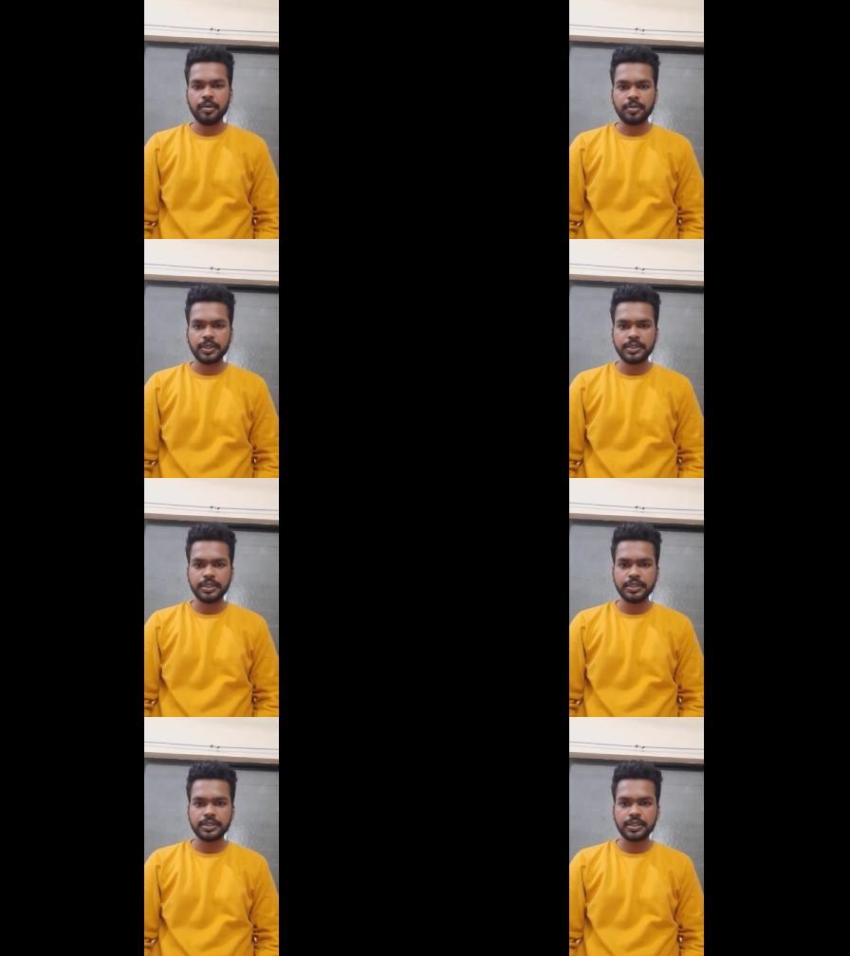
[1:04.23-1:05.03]
First
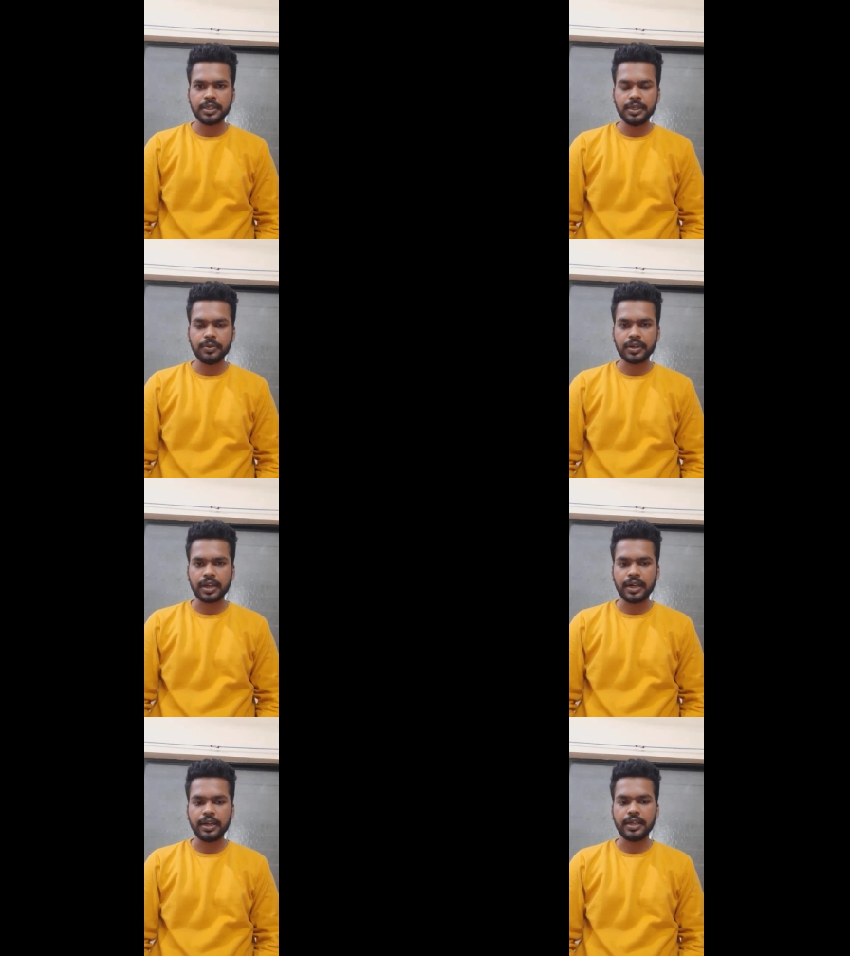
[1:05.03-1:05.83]
is E1
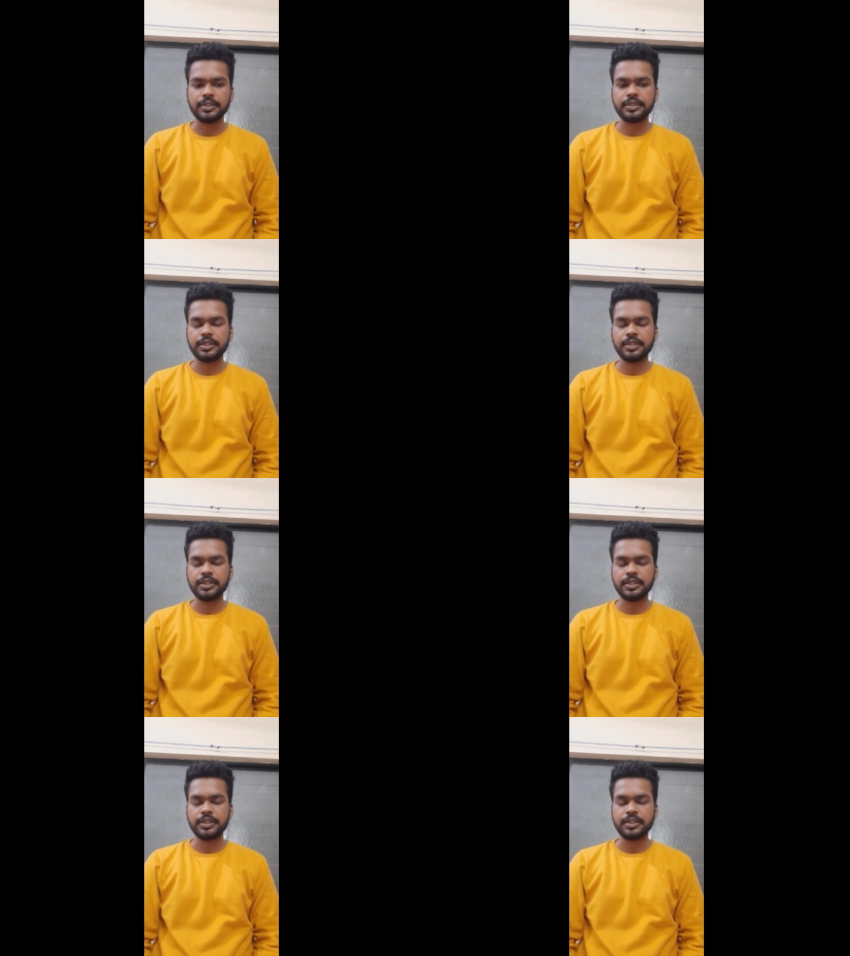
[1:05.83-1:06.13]
guidelines.